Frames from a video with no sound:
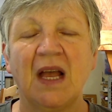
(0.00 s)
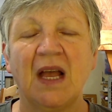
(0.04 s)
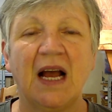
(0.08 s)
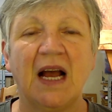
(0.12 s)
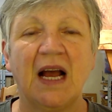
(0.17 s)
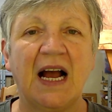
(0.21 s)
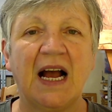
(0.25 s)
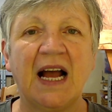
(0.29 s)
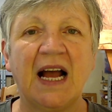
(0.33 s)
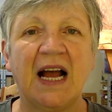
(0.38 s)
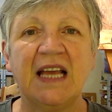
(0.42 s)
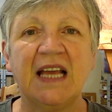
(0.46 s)

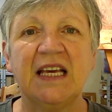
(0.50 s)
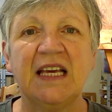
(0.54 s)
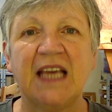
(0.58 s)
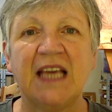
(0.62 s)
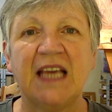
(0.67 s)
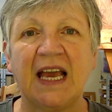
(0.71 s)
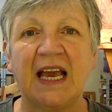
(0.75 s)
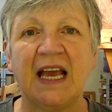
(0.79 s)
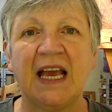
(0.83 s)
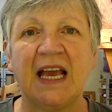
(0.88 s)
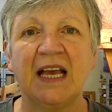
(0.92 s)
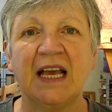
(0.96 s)
I
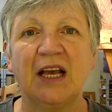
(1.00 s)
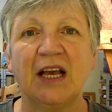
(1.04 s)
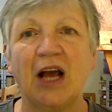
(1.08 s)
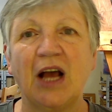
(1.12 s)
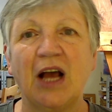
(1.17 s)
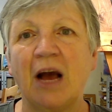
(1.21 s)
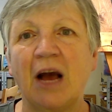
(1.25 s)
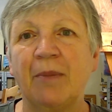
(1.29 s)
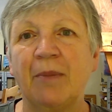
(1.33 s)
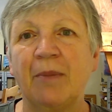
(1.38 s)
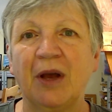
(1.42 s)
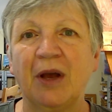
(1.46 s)
get
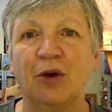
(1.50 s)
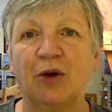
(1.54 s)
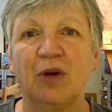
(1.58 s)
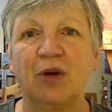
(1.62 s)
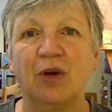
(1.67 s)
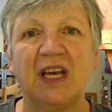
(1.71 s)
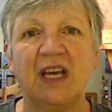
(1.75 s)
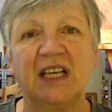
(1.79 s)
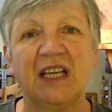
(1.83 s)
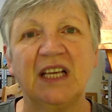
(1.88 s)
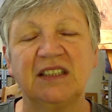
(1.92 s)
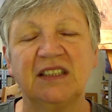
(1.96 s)
about
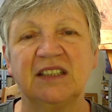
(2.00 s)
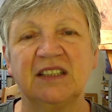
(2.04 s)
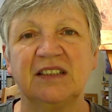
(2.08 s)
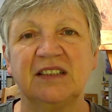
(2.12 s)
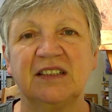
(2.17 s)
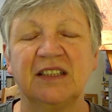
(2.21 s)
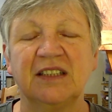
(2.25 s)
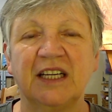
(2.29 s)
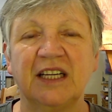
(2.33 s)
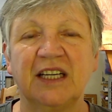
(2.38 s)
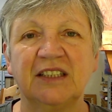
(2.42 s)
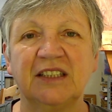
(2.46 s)
80 to
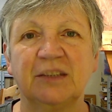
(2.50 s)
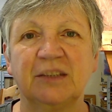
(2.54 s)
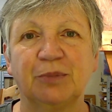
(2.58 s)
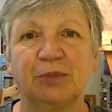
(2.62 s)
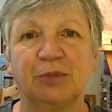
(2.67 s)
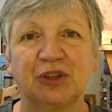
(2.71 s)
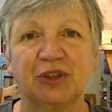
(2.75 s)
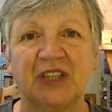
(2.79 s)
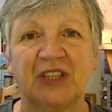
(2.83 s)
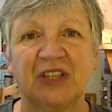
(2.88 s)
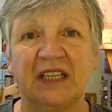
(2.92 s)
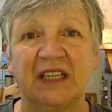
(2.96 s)

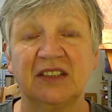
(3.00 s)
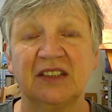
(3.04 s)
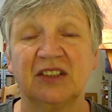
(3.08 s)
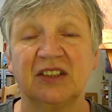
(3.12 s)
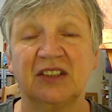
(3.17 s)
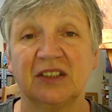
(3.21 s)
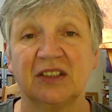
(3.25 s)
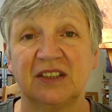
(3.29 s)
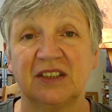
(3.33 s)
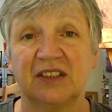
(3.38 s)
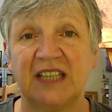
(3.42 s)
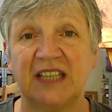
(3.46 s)
90%
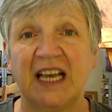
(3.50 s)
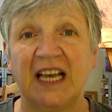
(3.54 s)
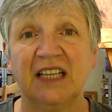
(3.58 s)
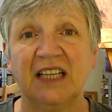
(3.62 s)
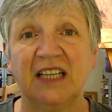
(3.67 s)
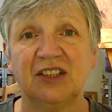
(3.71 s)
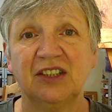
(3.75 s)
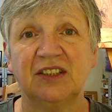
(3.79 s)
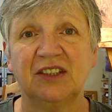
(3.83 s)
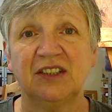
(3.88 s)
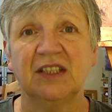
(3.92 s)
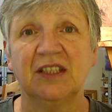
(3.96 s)

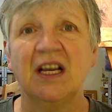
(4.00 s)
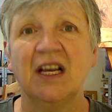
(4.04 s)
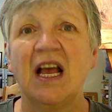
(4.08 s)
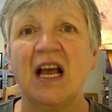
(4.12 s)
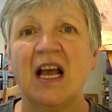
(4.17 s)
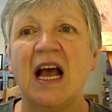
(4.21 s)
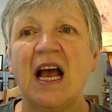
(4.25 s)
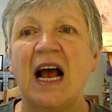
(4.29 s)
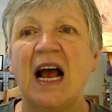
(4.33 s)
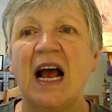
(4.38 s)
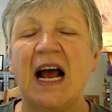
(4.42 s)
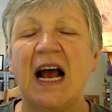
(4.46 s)
success,
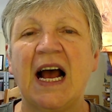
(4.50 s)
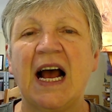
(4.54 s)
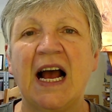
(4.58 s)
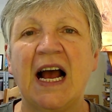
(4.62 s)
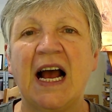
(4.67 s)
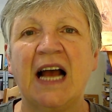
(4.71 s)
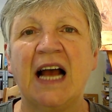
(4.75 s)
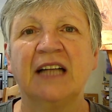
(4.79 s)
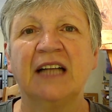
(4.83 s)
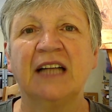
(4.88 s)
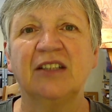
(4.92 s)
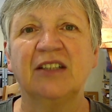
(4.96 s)

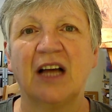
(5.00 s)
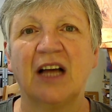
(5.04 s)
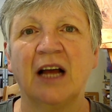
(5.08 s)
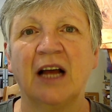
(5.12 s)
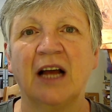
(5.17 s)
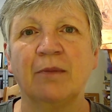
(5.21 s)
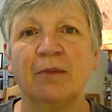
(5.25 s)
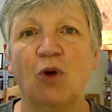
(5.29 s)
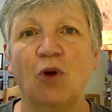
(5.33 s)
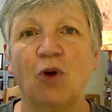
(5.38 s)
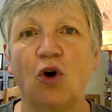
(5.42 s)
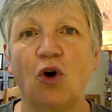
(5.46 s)
and
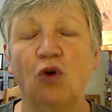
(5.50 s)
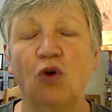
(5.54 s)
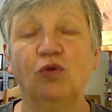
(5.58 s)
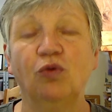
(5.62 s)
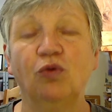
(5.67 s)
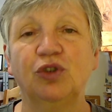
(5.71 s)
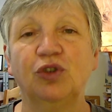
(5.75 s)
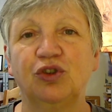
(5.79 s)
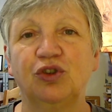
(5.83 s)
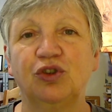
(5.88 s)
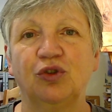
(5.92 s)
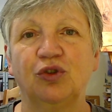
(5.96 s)
I'm
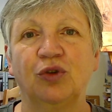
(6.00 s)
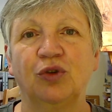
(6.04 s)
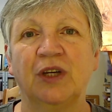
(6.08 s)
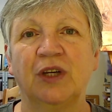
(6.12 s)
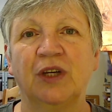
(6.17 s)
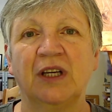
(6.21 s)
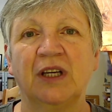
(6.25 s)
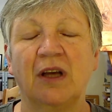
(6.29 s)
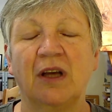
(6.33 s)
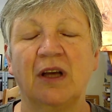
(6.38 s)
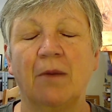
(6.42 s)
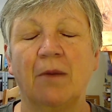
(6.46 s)
always
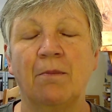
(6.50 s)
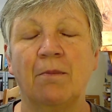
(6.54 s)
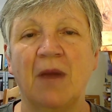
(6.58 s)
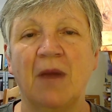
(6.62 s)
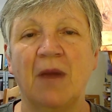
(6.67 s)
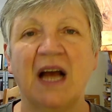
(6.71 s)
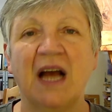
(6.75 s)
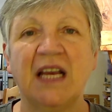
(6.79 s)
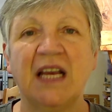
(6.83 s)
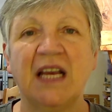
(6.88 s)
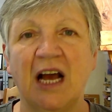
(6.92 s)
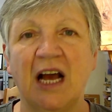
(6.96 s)
doing
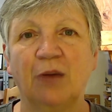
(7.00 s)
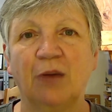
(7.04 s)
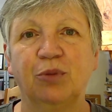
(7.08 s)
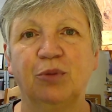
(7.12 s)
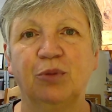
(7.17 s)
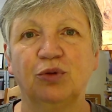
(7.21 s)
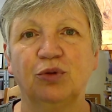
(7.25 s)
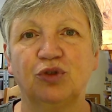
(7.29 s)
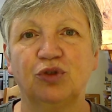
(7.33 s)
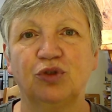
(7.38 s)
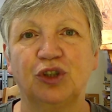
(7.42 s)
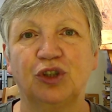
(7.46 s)
my
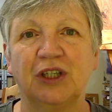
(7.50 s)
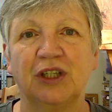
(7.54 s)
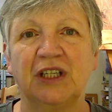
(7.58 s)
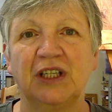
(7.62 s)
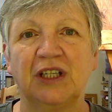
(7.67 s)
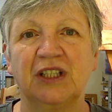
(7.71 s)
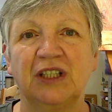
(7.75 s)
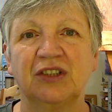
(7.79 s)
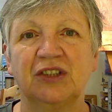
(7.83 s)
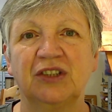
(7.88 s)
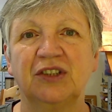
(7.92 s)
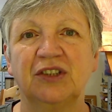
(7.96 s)
apple
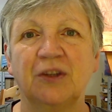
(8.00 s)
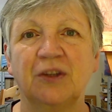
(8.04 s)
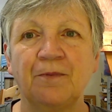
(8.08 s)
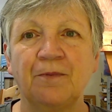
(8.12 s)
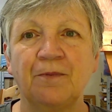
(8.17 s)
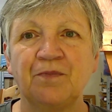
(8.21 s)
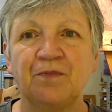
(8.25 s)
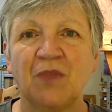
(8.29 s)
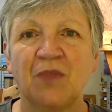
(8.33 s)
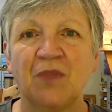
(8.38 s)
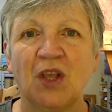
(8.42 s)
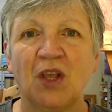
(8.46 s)
trees
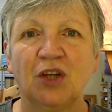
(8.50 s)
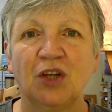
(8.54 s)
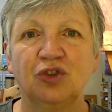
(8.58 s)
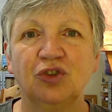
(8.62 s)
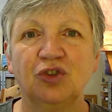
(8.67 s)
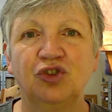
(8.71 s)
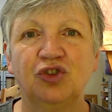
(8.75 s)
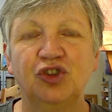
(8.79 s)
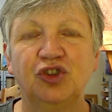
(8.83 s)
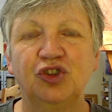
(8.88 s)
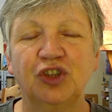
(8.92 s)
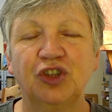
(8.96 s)

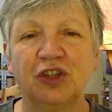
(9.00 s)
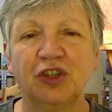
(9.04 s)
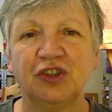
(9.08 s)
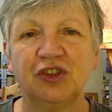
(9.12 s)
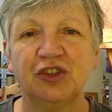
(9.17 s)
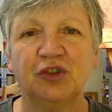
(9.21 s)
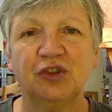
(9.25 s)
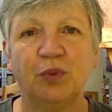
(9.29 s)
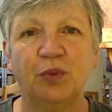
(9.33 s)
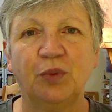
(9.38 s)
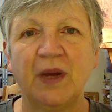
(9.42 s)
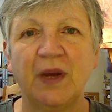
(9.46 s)

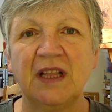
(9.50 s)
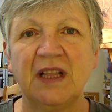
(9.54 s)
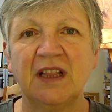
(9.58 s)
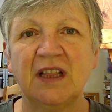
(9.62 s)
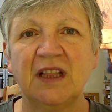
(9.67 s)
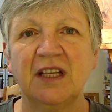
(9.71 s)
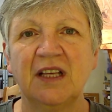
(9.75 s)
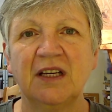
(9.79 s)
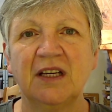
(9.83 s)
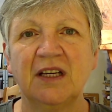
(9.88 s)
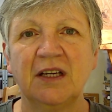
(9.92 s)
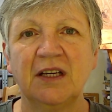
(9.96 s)
just when
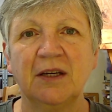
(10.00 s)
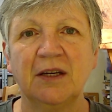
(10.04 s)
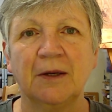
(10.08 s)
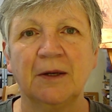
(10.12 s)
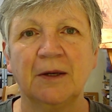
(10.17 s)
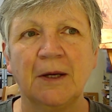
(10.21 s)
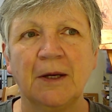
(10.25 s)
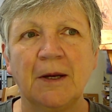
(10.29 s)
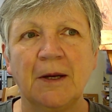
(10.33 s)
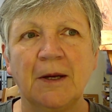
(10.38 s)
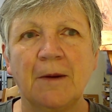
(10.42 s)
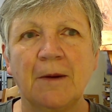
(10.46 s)
the
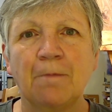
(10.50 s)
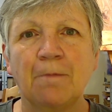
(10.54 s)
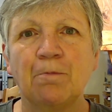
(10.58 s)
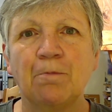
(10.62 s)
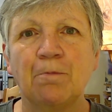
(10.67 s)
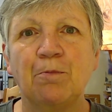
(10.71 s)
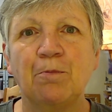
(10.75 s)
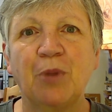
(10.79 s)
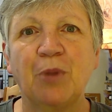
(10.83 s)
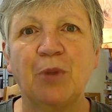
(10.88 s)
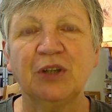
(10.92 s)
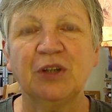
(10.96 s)

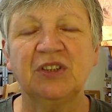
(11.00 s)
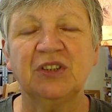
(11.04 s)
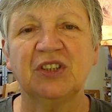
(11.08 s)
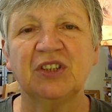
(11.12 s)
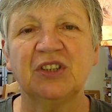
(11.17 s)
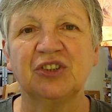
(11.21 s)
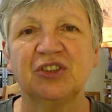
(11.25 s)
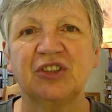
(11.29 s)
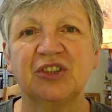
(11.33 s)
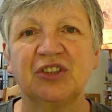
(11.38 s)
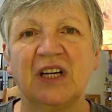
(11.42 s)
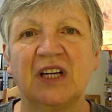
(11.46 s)
buds are
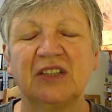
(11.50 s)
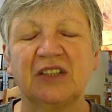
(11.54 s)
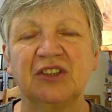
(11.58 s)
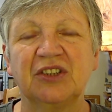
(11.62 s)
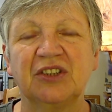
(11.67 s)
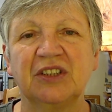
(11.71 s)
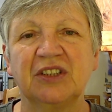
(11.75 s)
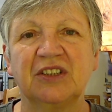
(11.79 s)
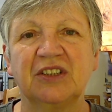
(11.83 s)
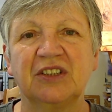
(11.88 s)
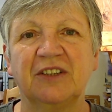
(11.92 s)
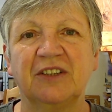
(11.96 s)

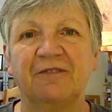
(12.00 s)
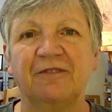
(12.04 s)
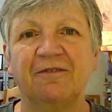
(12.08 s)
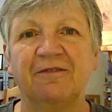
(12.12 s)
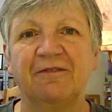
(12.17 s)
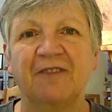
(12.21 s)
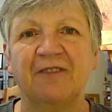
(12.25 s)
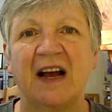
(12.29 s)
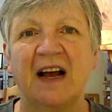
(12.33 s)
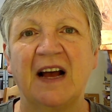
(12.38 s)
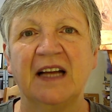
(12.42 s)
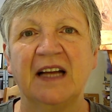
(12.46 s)
starting to
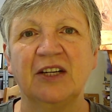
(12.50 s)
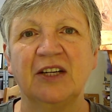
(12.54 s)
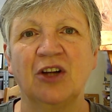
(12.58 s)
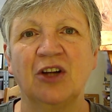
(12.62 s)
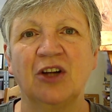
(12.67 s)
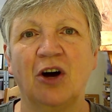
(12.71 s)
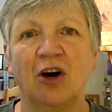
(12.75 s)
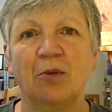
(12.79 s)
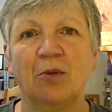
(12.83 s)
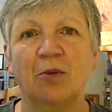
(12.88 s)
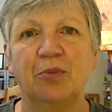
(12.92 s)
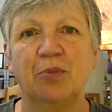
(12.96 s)
fatten
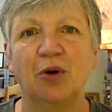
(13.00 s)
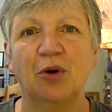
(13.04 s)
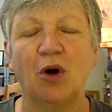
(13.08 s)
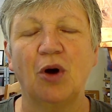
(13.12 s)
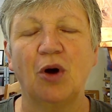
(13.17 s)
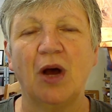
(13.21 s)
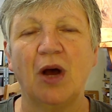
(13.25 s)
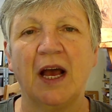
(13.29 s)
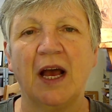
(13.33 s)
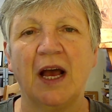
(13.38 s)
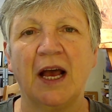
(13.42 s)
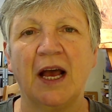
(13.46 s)
up,
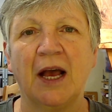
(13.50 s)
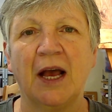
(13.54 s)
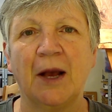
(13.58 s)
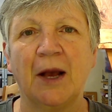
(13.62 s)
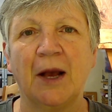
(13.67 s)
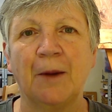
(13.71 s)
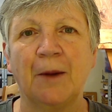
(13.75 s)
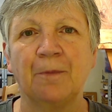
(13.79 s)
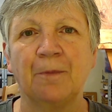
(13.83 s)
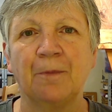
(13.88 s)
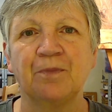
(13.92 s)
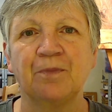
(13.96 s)

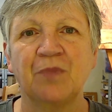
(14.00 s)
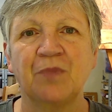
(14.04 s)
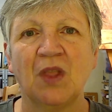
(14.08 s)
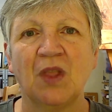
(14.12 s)
and